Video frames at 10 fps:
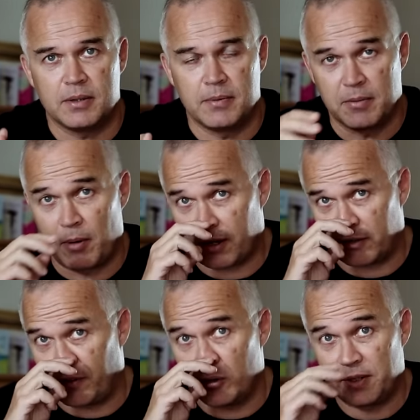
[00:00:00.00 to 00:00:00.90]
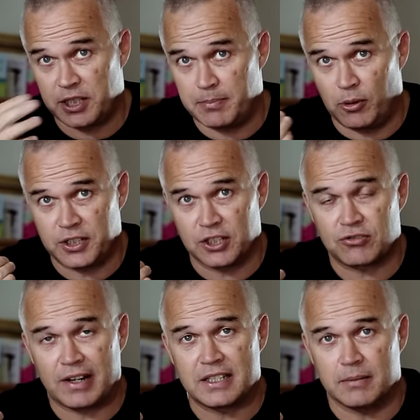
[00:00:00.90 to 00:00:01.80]
the microphone, which is pointing
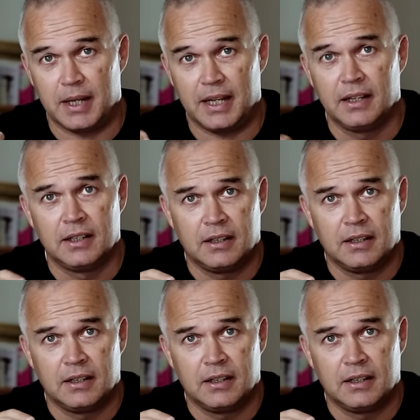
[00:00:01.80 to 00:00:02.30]
straight at me.